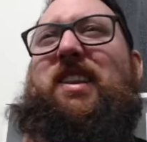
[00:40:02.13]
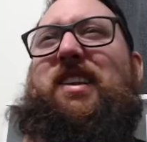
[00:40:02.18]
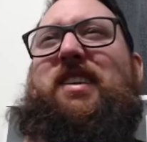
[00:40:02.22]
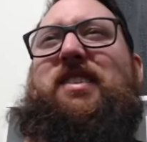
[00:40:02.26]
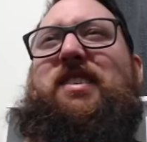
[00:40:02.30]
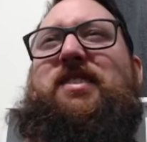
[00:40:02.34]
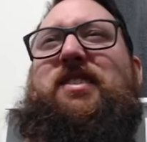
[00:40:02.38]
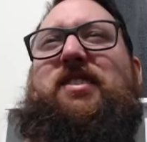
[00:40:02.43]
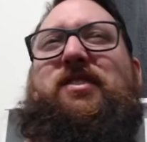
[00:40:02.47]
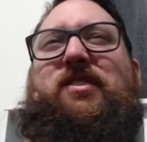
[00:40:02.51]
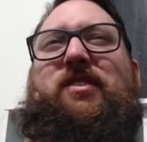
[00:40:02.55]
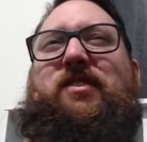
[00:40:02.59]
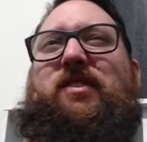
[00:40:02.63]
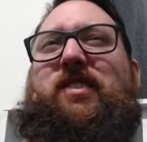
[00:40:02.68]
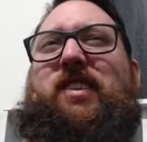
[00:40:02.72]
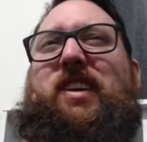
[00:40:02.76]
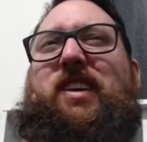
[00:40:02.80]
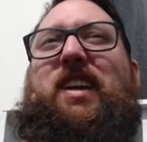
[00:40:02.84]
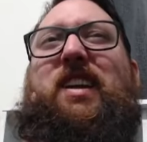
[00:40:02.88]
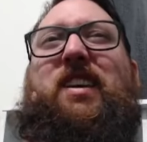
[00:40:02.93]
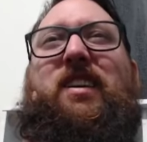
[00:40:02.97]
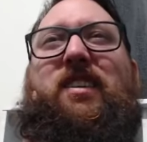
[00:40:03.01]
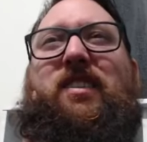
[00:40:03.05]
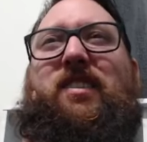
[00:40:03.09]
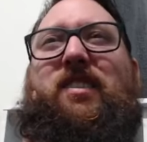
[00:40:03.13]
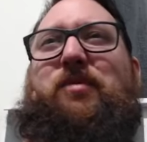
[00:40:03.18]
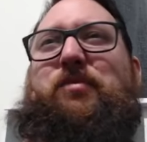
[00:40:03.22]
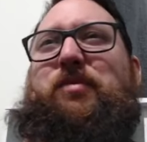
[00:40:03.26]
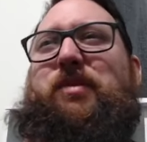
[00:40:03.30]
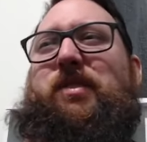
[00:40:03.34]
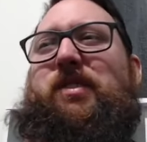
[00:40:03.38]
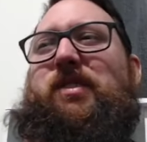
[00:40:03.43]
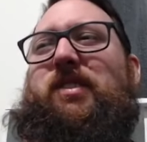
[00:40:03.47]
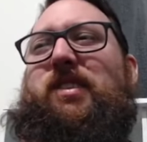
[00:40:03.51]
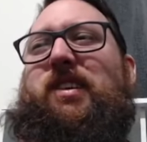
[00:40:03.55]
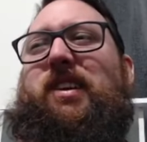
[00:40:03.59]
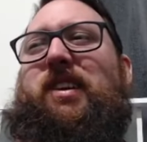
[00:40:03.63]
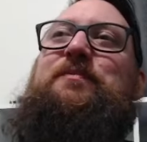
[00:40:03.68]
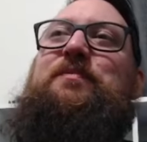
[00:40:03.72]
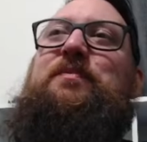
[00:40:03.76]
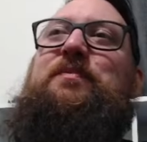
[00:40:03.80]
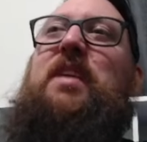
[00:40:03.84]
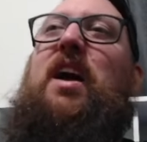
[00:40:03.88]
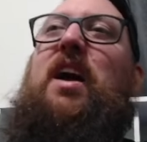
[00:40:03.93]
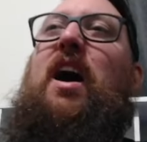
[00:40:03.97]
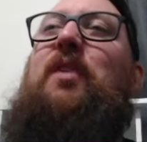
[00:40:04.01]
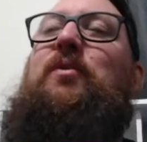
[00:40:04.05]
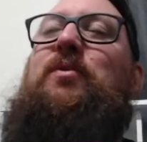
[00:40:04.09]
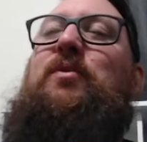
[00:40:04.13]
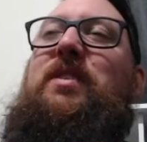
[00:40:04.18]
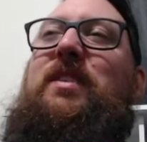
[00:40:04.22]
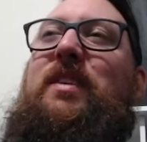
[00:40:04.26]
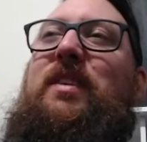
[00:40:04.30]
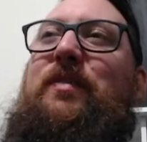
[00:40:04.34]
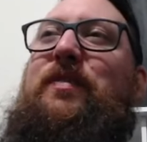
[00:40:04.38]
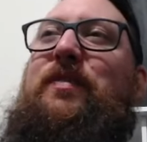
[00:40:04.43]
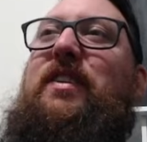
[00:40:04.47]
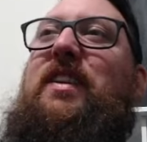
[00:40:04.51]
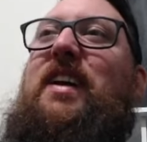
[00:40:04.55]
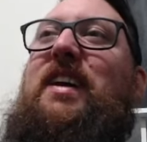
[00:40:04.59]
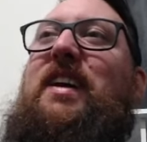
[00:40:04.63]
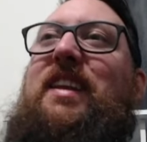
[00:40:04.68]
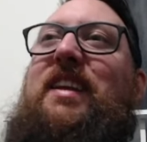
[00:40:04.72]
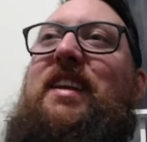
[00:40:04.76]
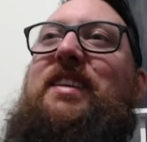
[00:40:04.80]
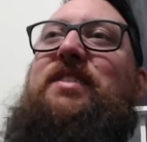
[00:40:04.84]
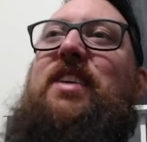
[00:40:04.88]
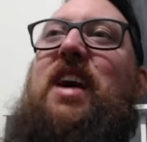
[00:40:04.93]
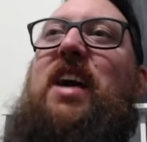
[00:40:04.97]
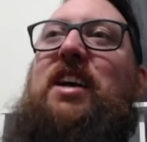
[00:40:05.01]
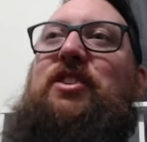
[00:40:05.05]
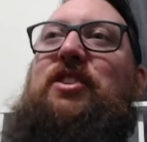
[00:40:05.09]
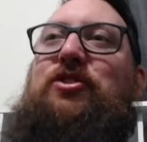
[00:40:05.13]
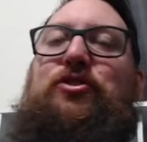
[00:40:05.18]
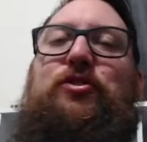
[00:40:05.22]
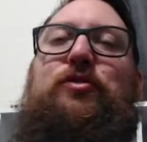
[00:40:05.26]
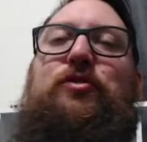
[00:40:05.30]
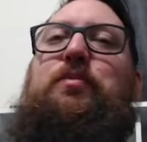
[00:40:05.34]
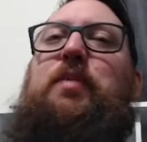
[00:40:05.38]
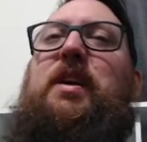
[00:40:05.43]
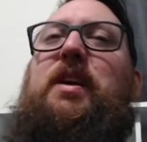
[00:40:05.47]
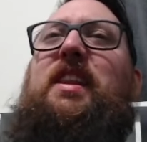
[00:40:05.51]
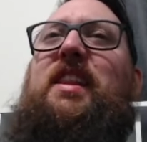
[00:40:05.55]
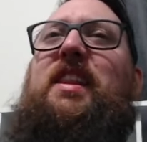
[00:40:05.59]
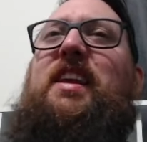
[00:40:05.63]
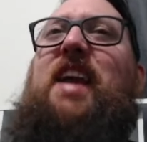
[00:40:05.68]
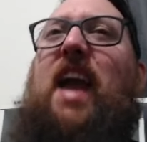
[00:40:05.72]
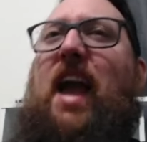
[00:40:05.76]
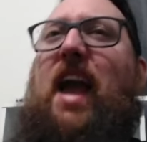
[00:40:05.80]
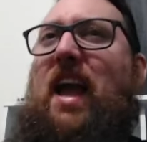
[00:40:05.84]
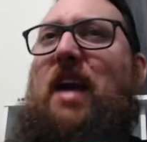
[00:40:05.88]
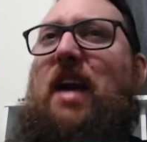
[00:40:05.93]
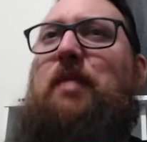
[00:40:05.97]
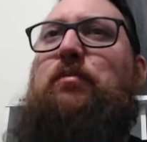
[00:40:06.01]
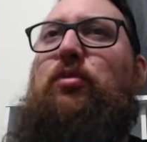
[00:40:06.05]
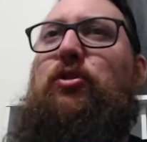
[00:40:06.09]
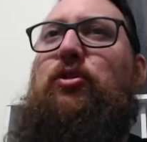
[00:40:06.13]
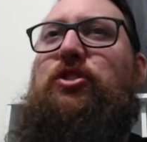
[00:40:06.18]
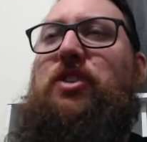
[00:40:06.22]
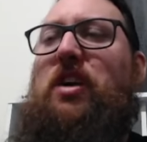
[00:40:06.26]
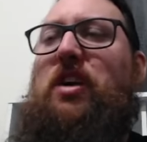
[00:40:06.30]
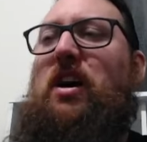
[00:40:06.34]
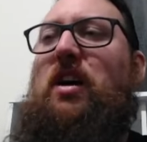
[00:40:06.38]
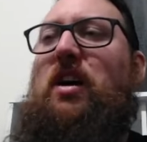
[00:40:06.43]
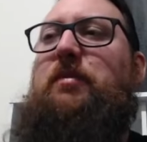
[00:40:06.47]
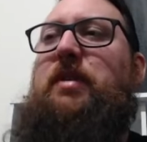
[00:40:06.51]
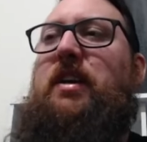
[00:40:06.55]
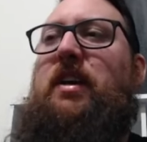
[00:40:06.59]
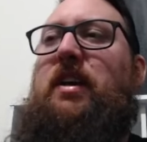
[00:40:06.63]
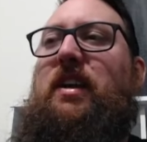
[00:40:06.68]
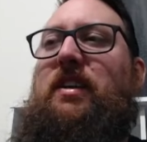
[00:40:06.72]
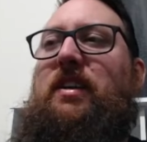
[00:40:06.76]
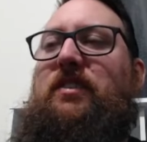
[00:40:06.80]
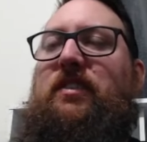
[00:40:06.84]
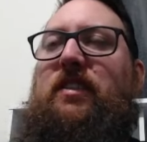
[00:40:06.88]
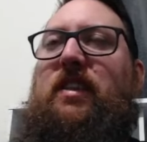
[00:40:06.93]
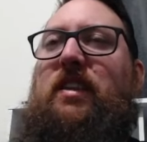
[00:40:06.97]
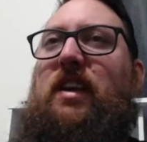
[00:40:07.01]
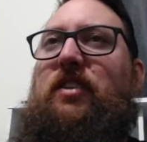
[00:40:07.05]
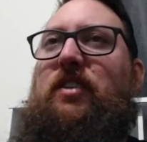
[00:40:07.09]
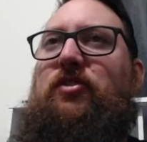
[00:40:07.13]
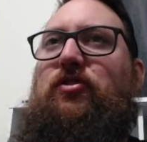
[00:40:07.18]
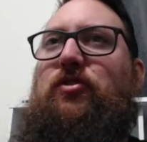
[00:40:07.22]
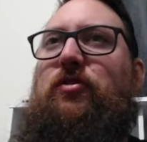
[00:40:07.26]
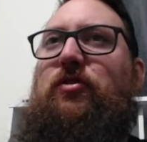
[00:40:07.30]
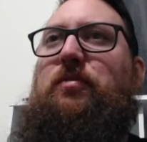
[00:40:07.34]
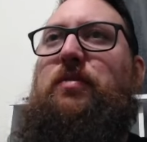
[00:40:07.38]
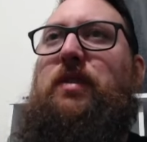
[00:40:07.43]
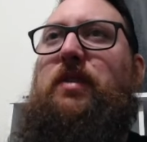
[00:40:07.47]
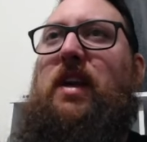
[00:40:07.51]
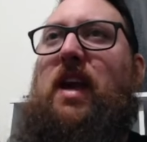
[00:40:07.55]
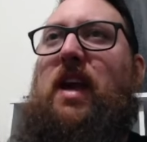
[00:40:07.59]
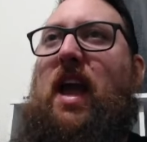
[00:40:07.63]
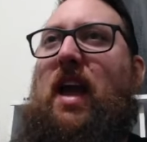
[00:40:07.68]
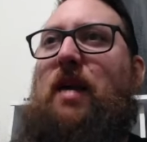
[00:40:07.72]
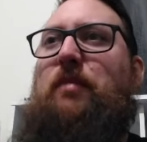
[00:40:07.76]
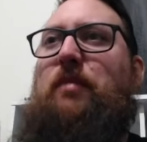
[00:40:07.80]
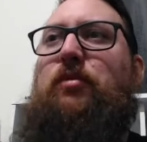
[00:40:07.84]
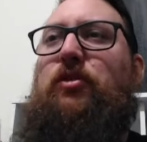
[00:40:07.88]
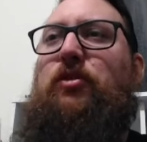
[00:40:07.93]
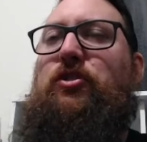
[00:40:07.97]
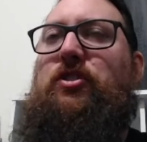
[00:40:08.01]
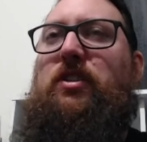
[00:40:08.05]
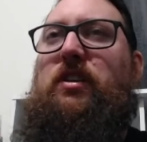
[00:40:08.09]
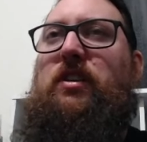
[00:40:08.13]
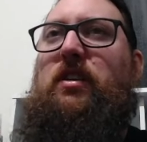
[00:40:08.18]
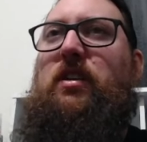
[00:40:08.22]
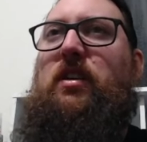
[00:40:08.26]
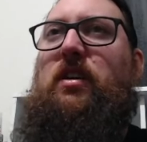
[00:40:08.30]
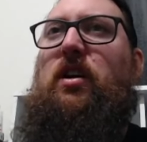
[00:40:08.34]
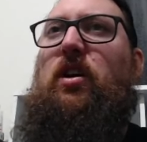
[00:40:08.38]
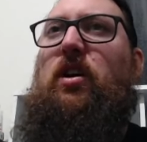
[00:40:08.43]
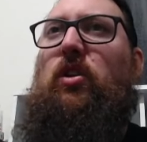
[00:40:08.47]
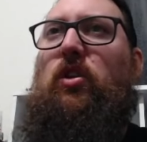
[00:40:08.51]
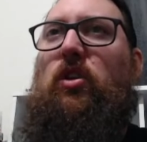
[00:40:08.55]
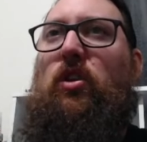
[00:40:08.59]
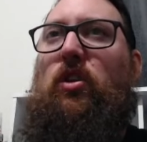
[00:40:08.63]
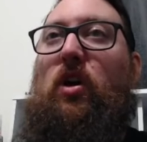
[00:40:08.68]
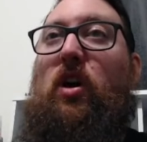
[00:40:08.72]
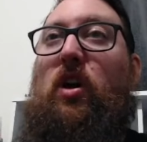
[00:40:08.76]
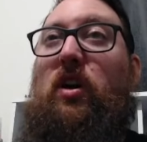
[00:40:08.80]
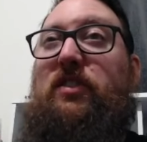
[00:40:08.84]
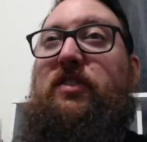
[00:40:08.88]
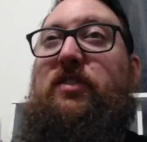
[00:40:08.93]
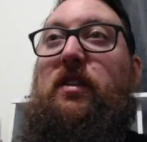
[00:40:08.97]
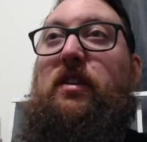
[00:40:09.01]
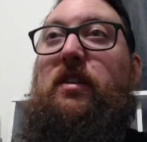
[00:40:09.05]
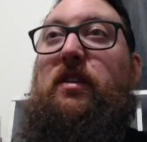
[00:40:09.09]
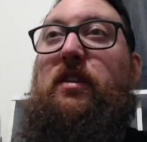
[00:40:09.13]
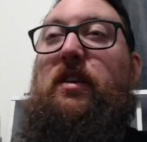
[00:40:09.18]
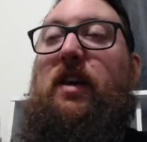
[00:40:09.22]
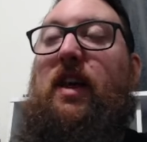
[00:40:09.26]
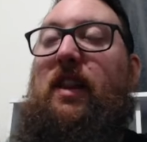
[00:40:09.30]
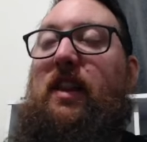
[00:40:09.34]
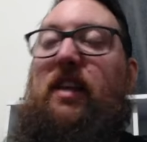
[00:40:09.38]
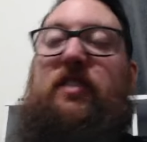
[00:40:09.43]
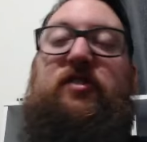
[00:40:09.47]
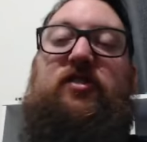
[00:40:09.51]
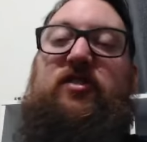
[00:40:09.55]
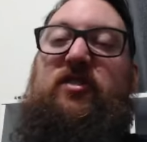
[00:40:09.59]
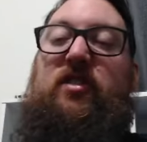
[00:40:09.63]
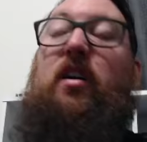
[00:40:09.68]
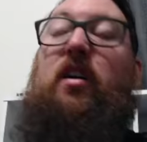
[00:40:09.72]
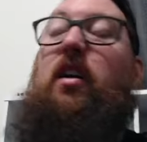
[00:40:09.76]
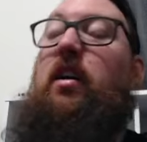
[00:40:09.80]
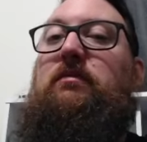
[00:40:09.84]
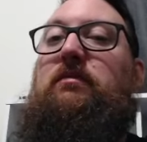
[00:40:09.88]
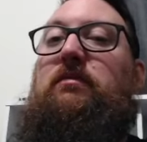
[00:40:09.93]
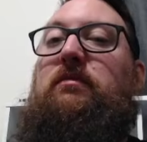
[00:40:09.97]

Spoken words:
as a leader ability? I really feel like these guys should be the ambush army, as in they should be ambushing a lot, and they're just not.